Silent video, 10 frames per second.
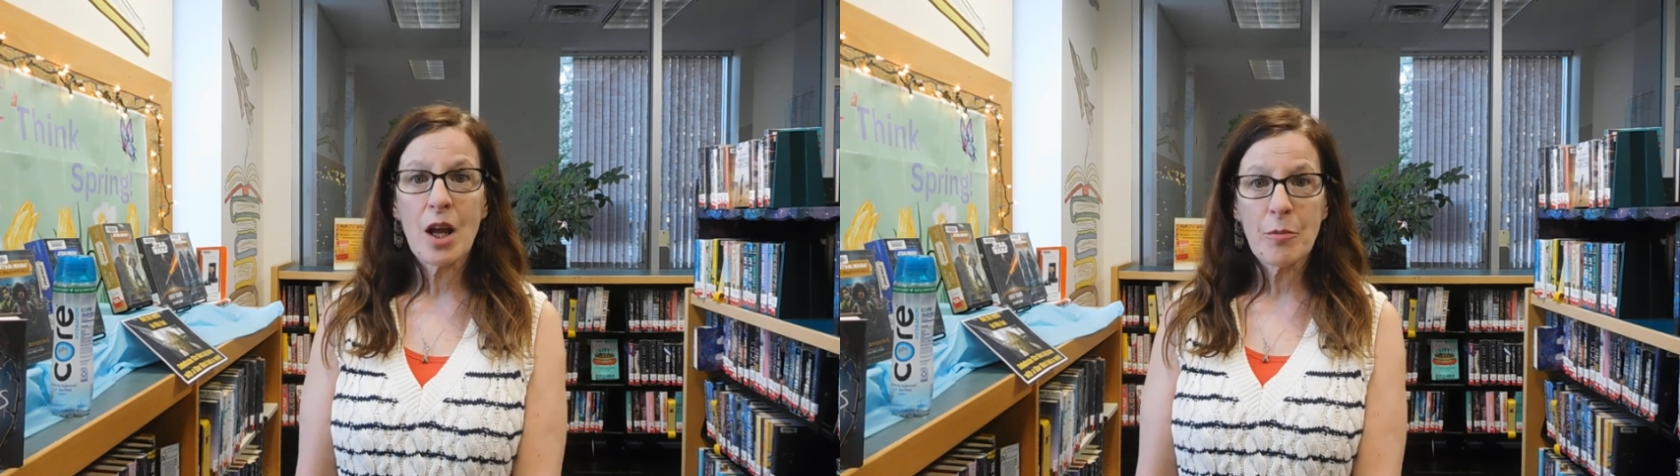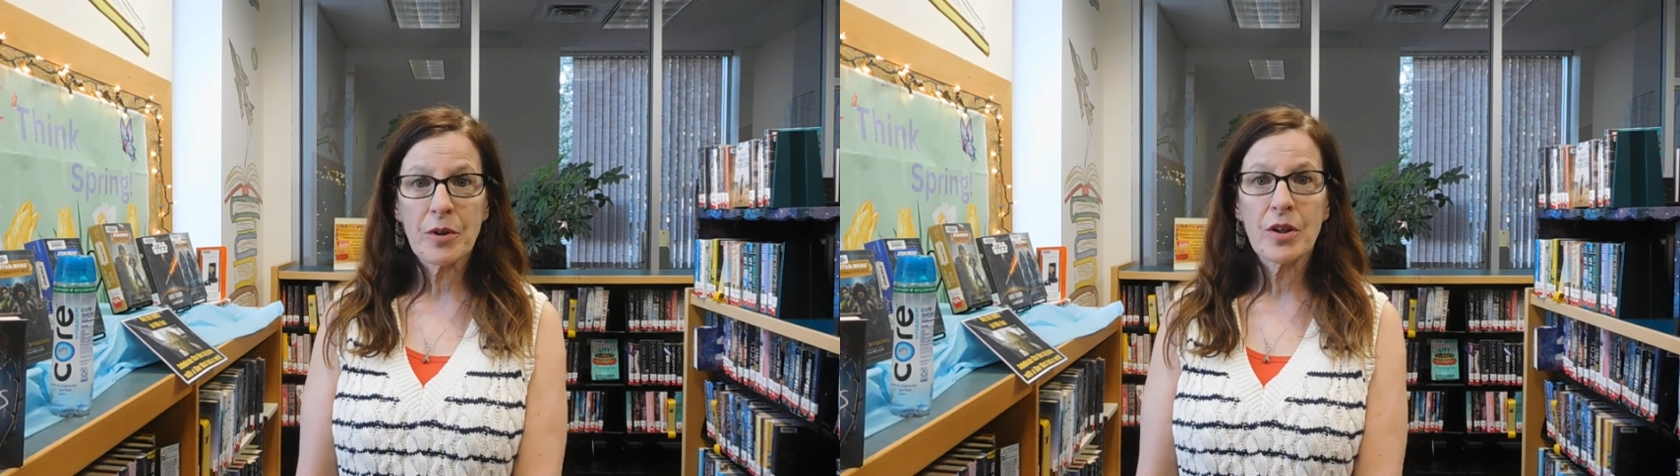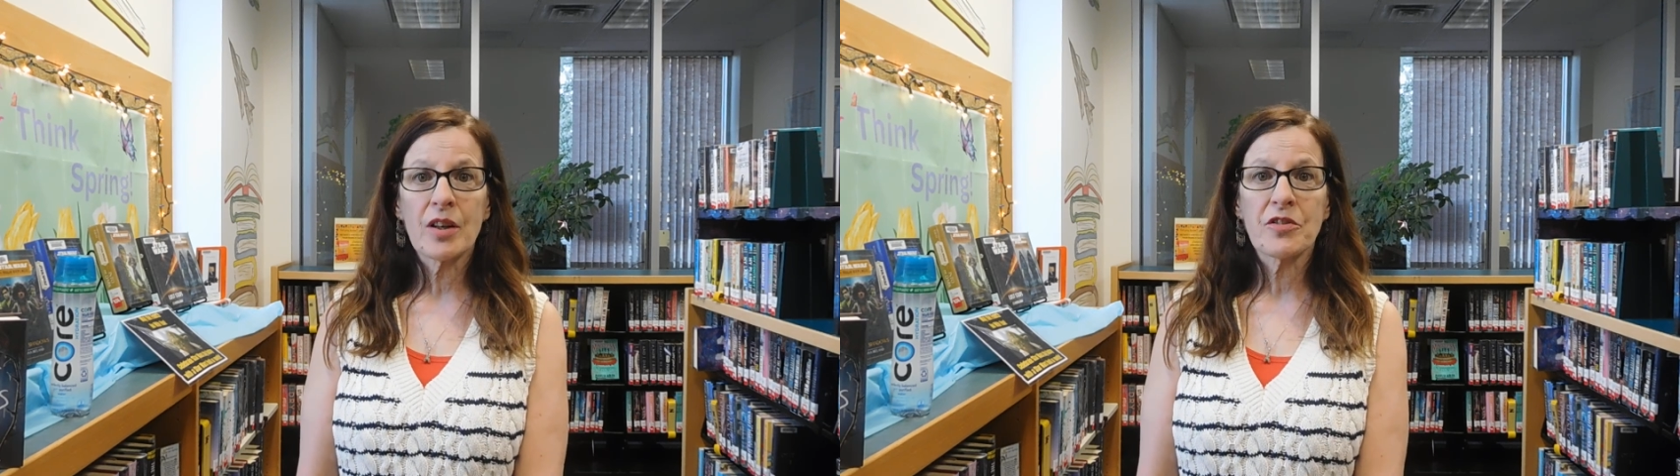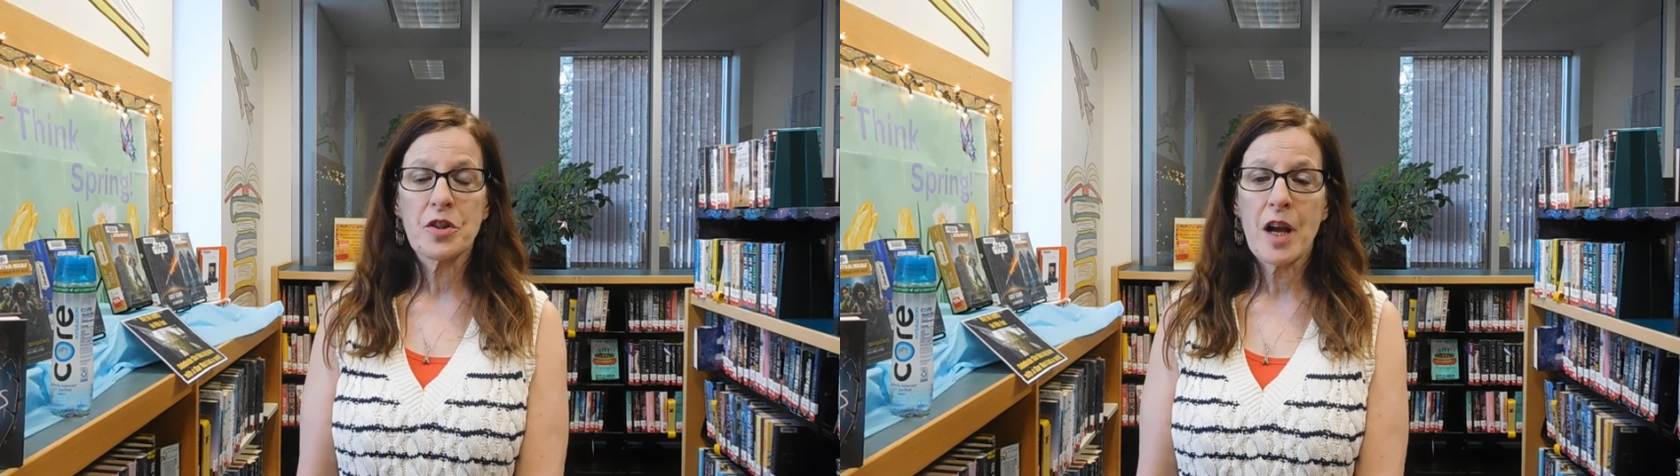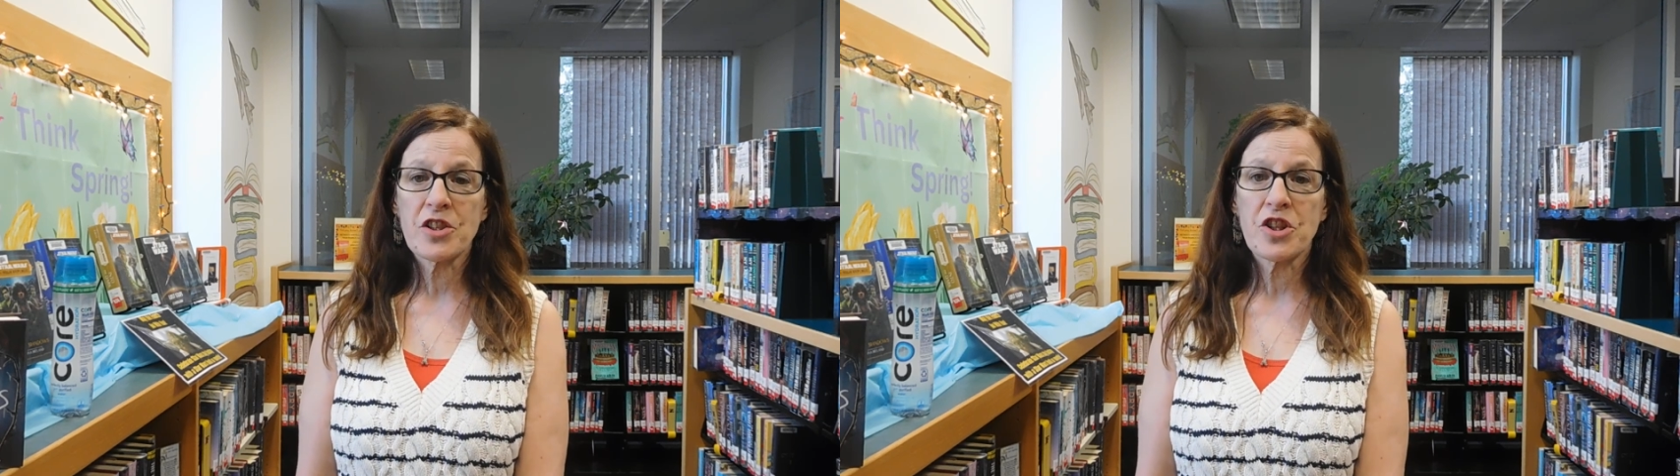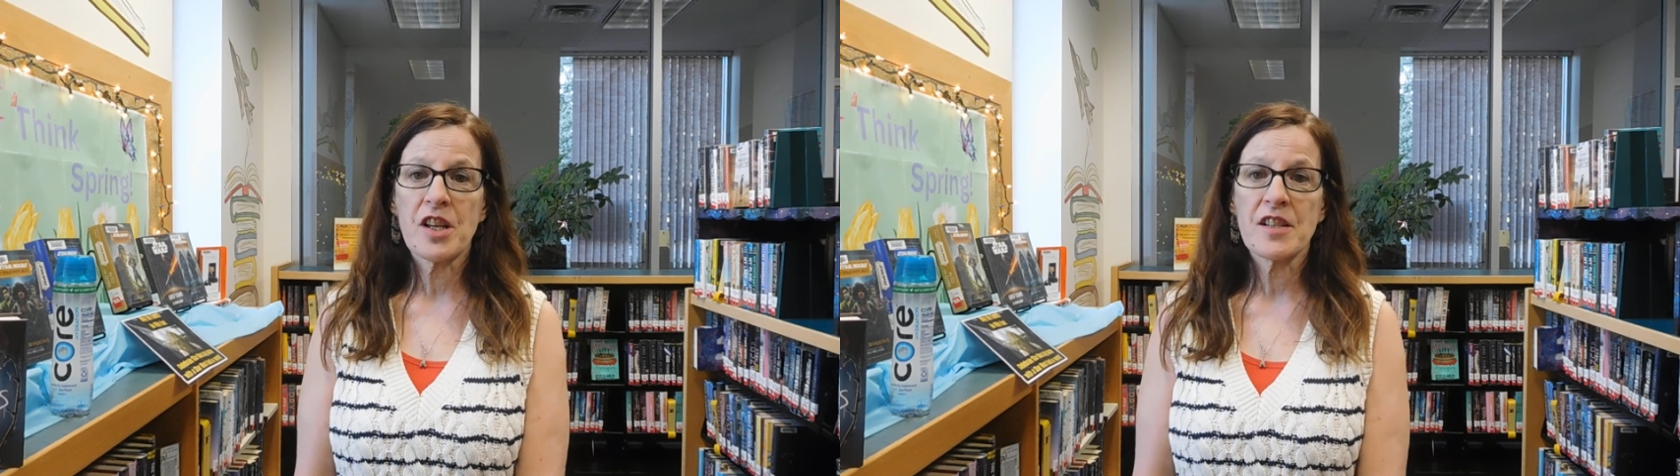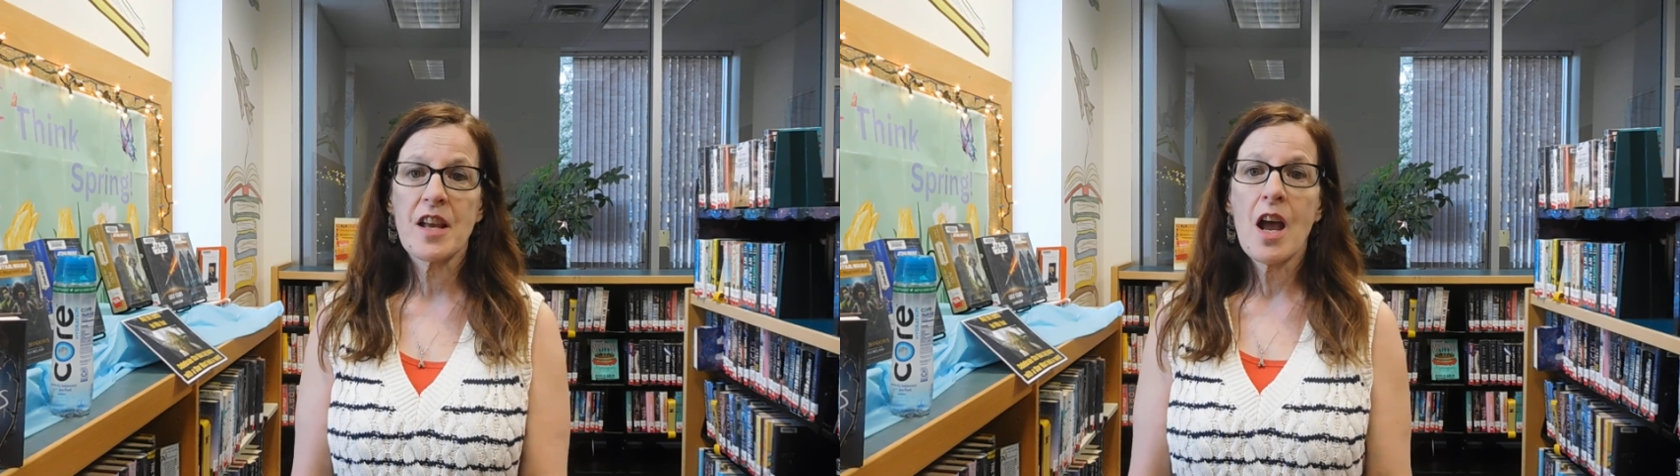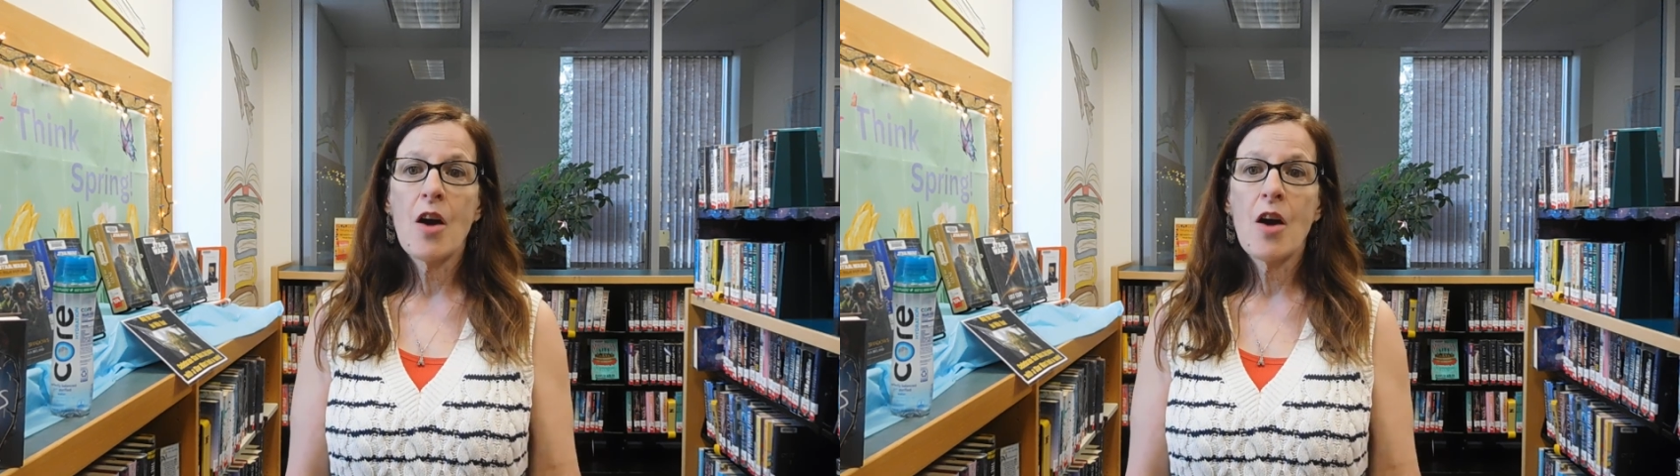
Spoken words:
number of tragedies,